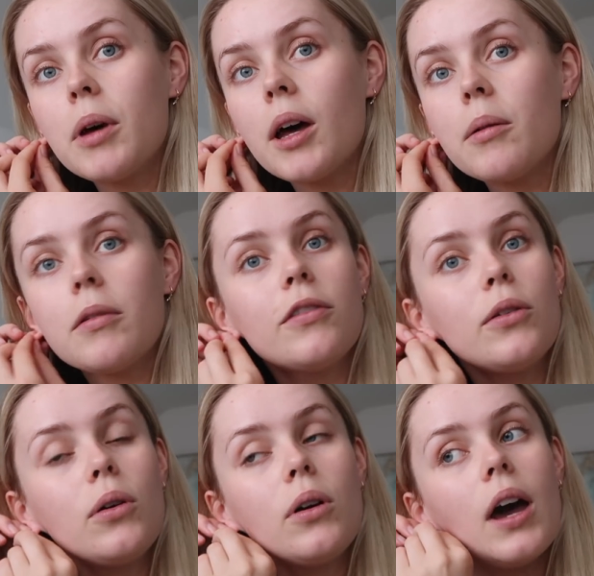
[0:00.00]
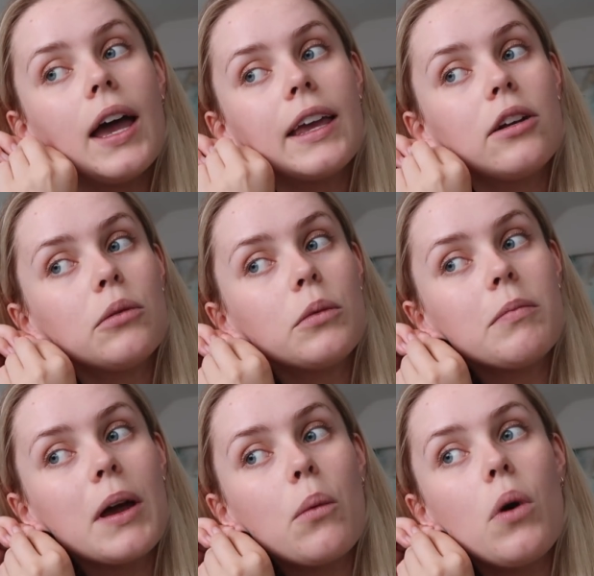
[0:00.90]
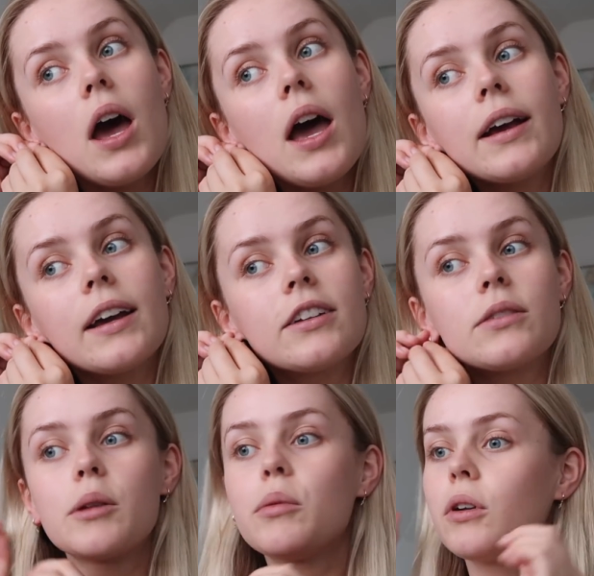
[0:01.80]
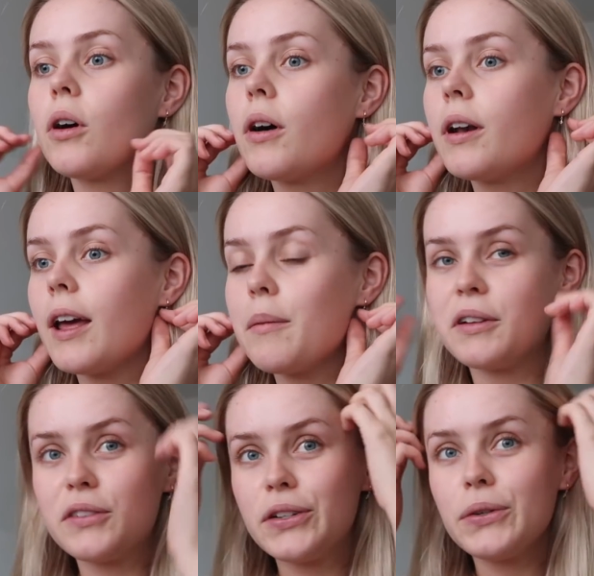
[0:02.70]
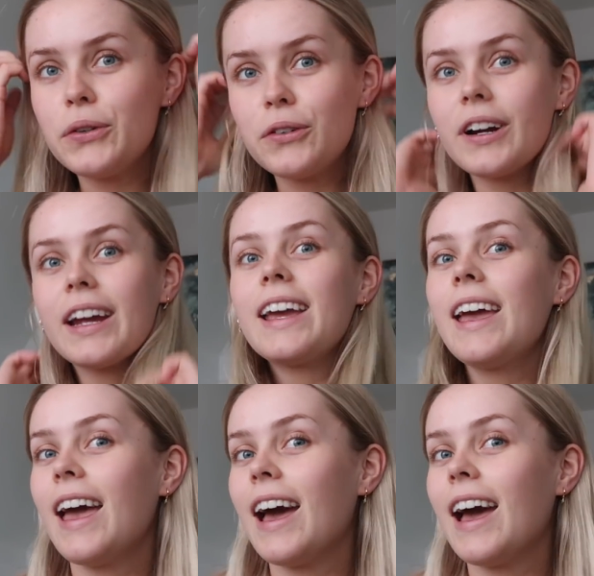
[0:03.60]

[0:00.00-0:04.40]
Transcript: But before I get on with my work, I just want to put on a bit of jewelry.